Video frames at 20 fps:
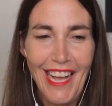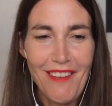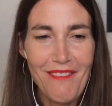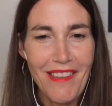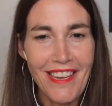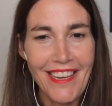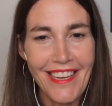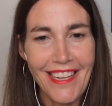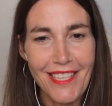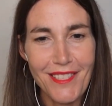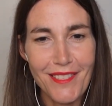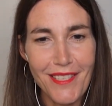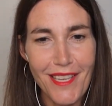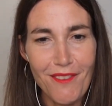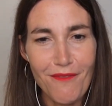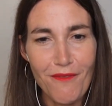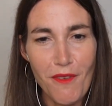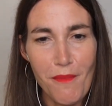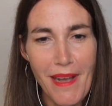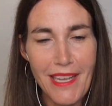I mean,
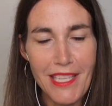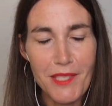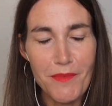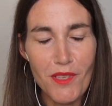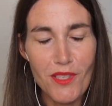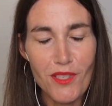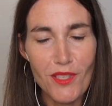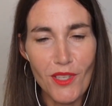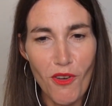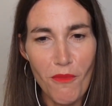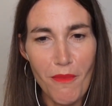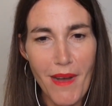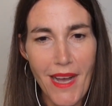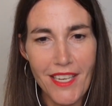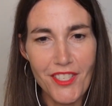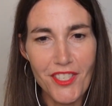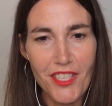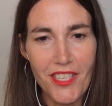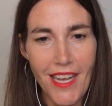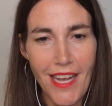it reminds me so
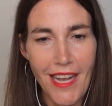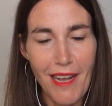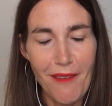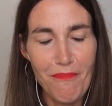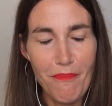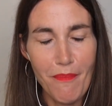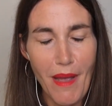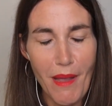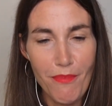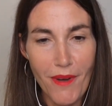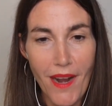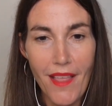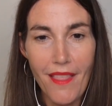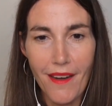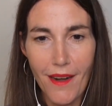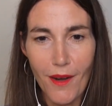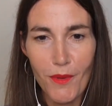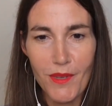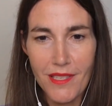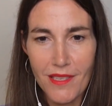much. My
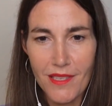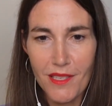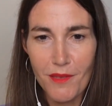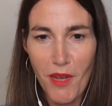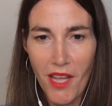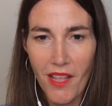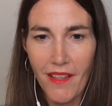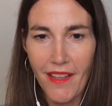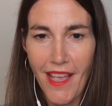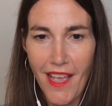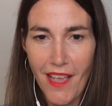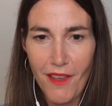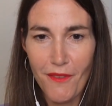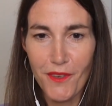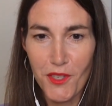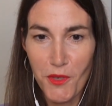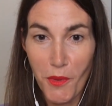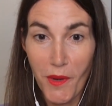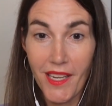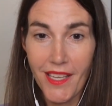brother was a sommelier
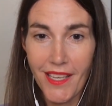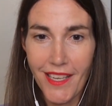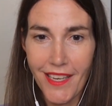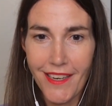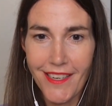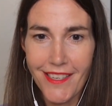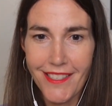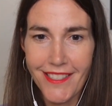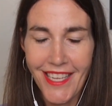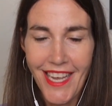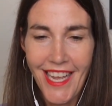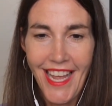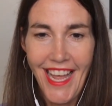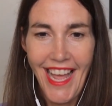for 20 years.